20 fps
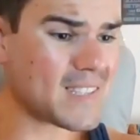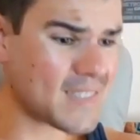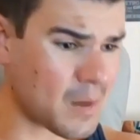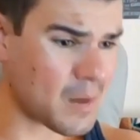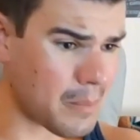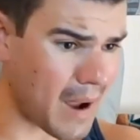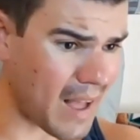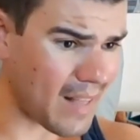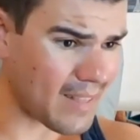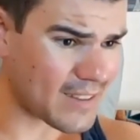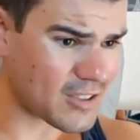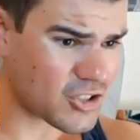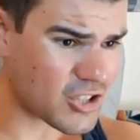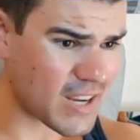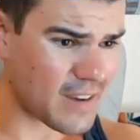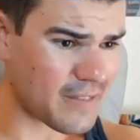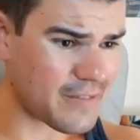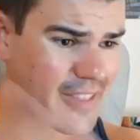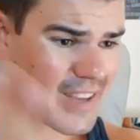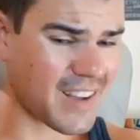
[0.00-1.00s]

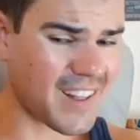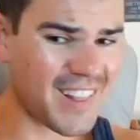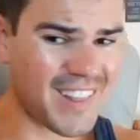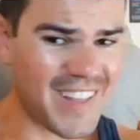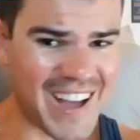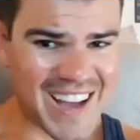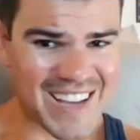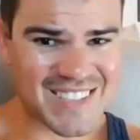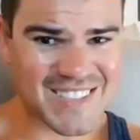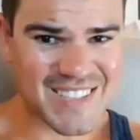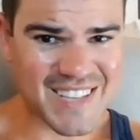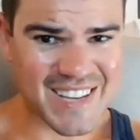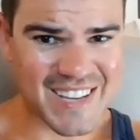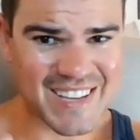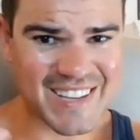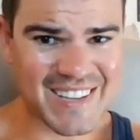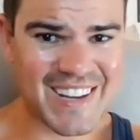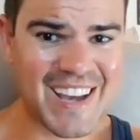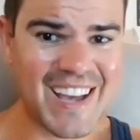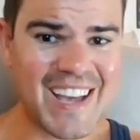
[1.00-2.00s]
Epistemology of the
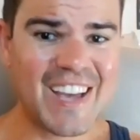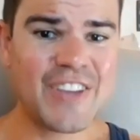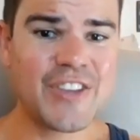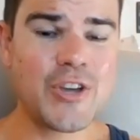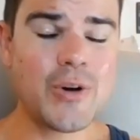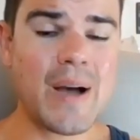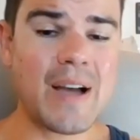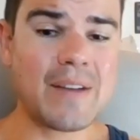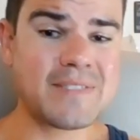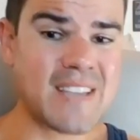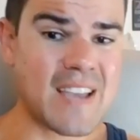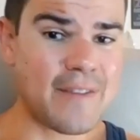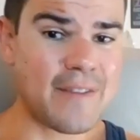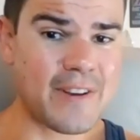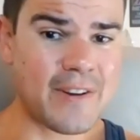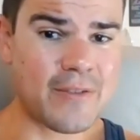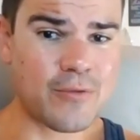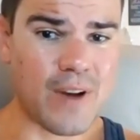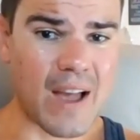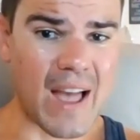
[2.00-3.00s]
Closet. You have
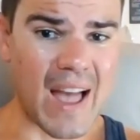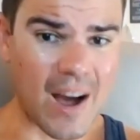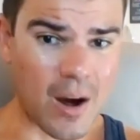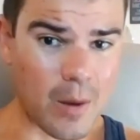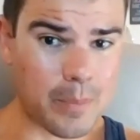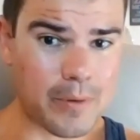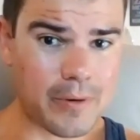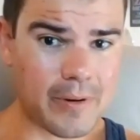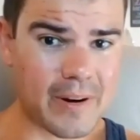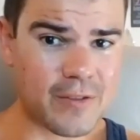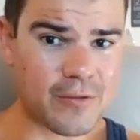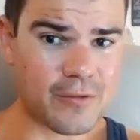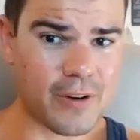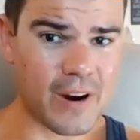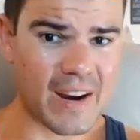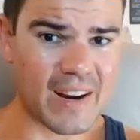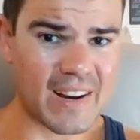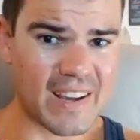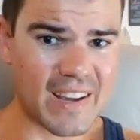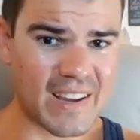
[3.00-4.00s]
David Halperin
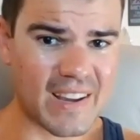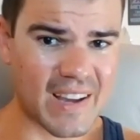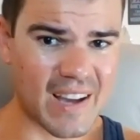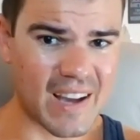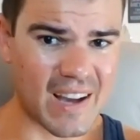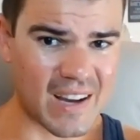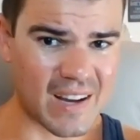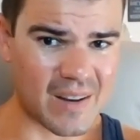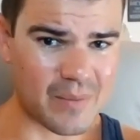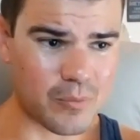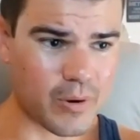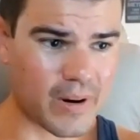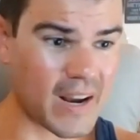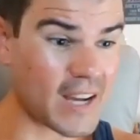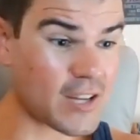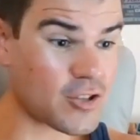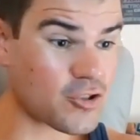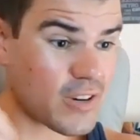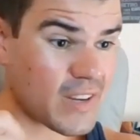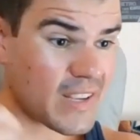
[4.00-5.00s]
writing
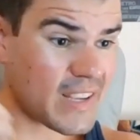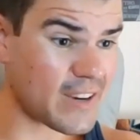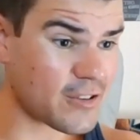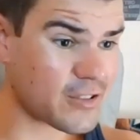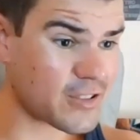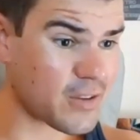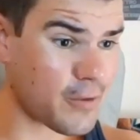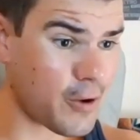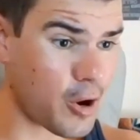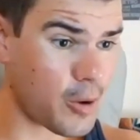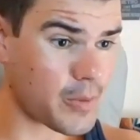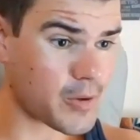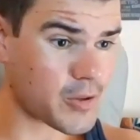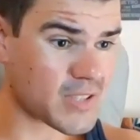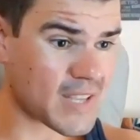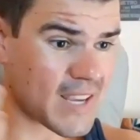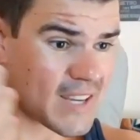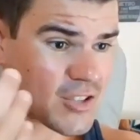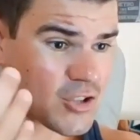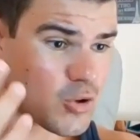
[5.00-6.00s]
100 Years of
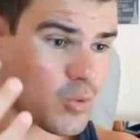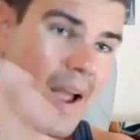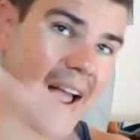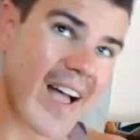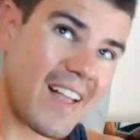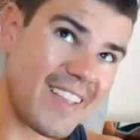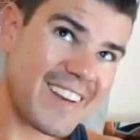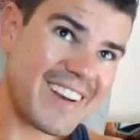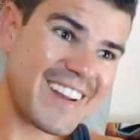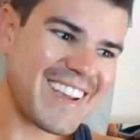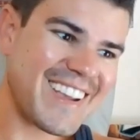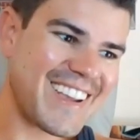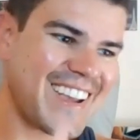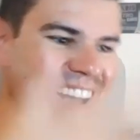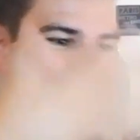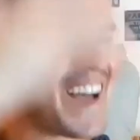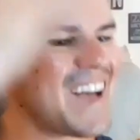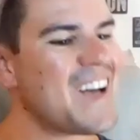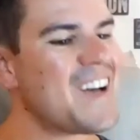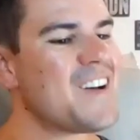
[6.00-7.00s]
Homosexuality.
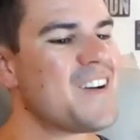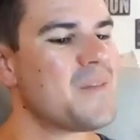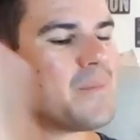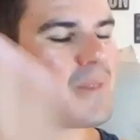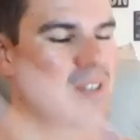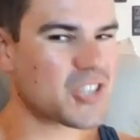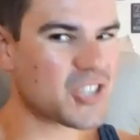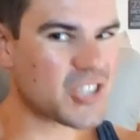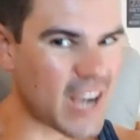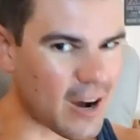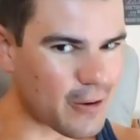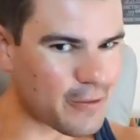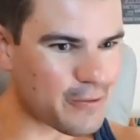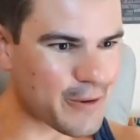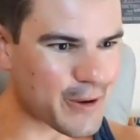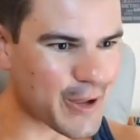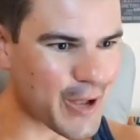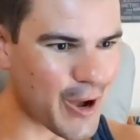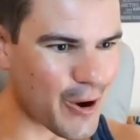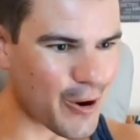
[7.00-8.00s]
Michel
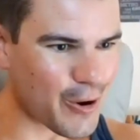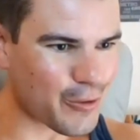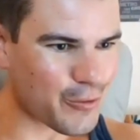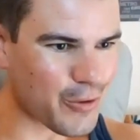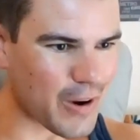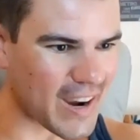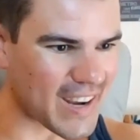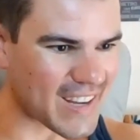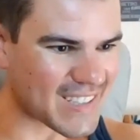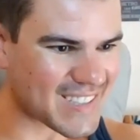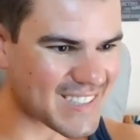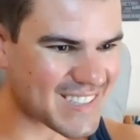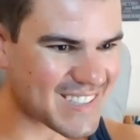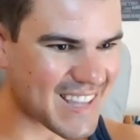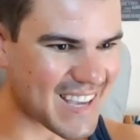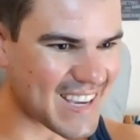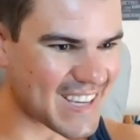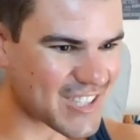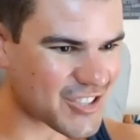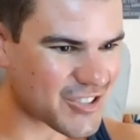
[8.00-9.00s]
Foucault writes
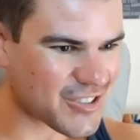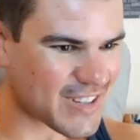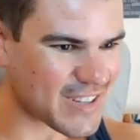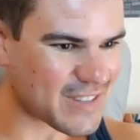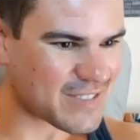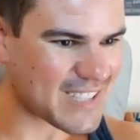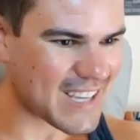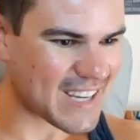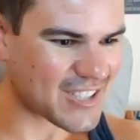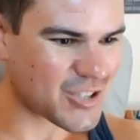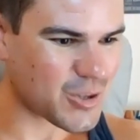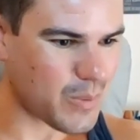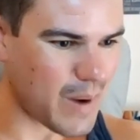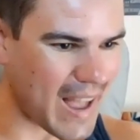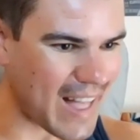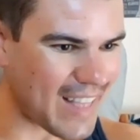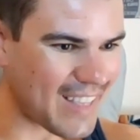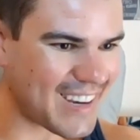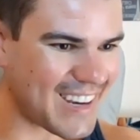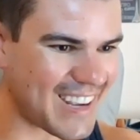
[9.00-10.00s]
The History of
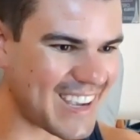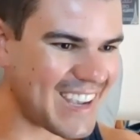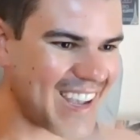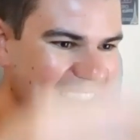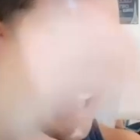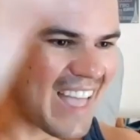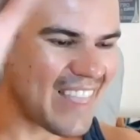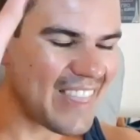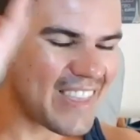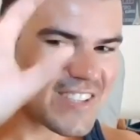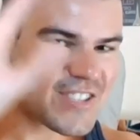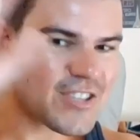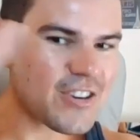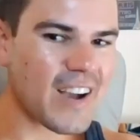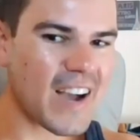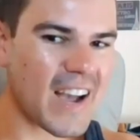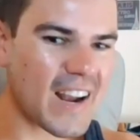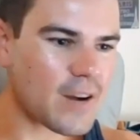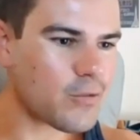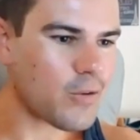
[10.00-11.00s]
Sexuality. These
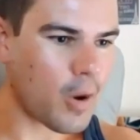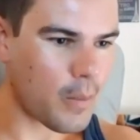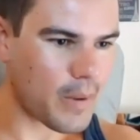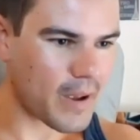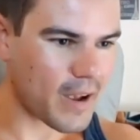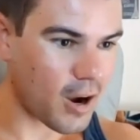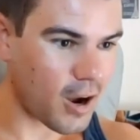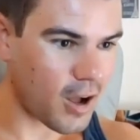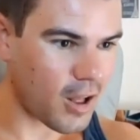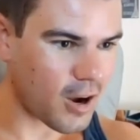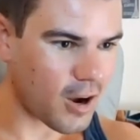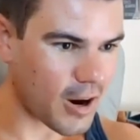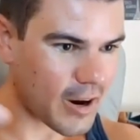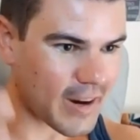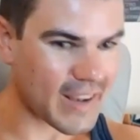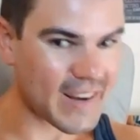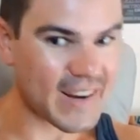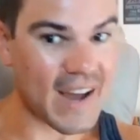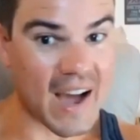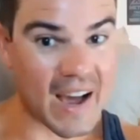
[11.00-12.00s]
are kind of what we call
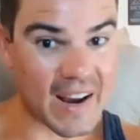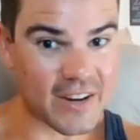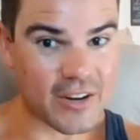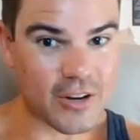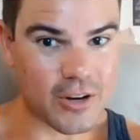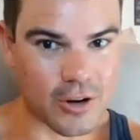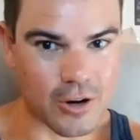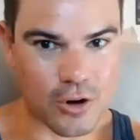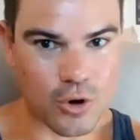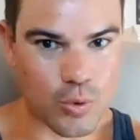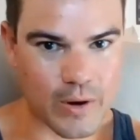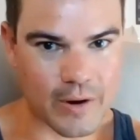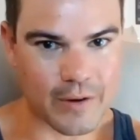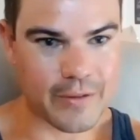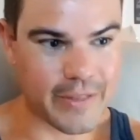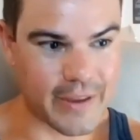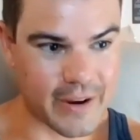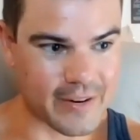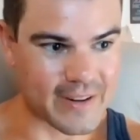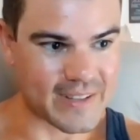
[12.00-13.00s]
our canonical
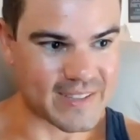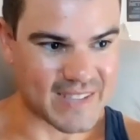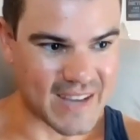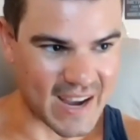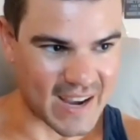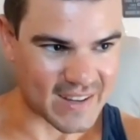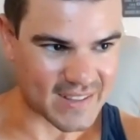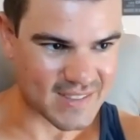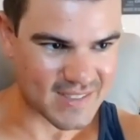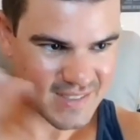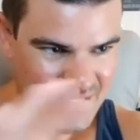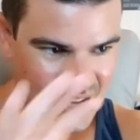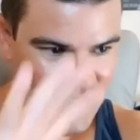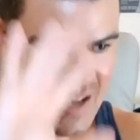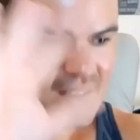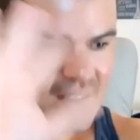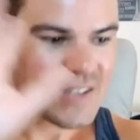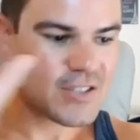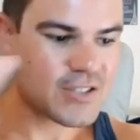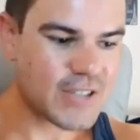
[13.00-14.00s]
queer theory texts.
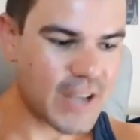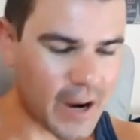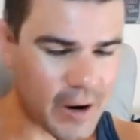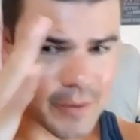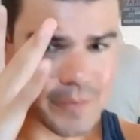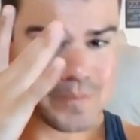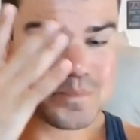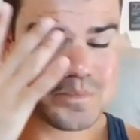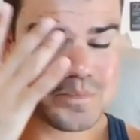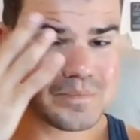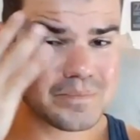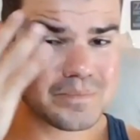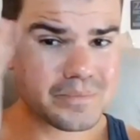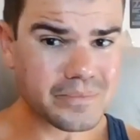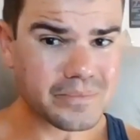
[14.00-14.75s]
So,